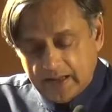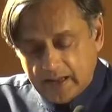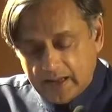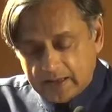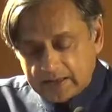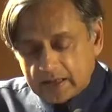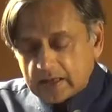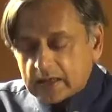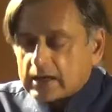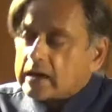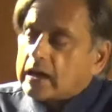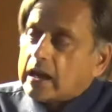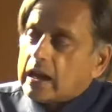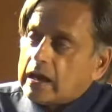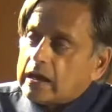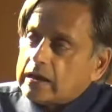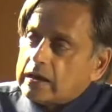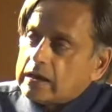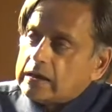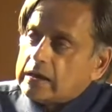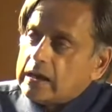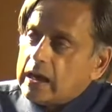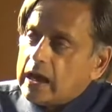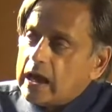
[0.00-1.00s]
and
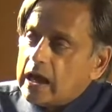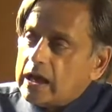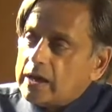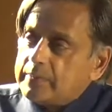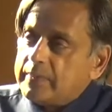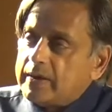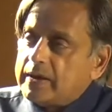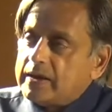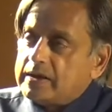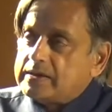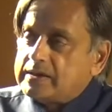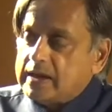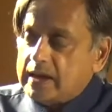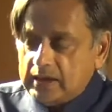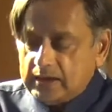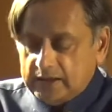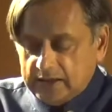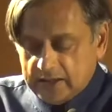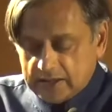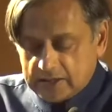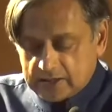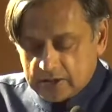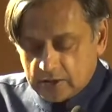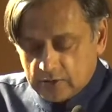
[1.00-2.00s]
an alarming
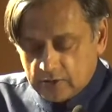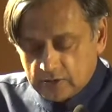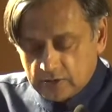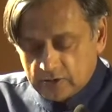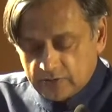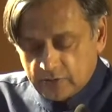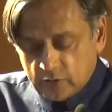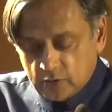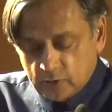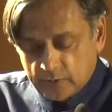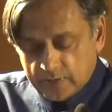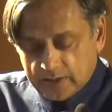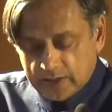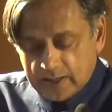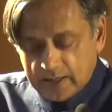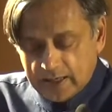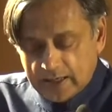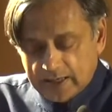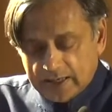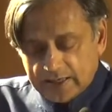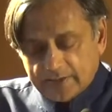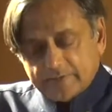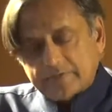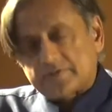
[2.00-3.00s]
daily toll of human
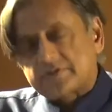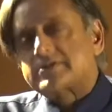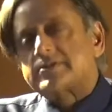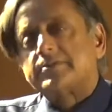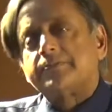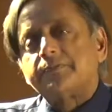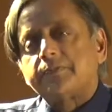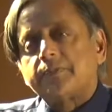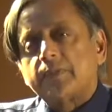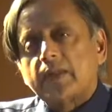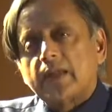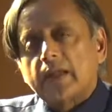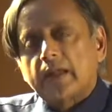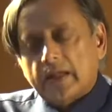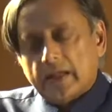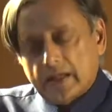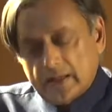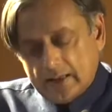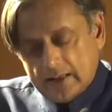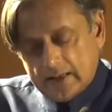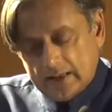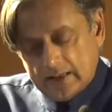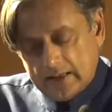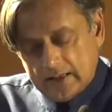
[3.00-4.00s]
lives.
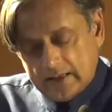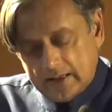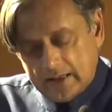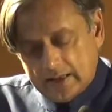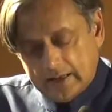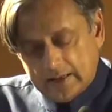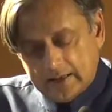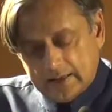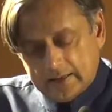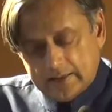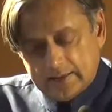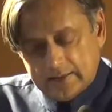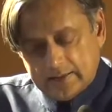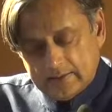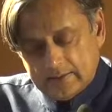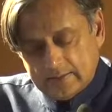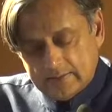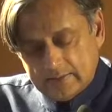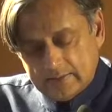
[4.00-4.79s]
In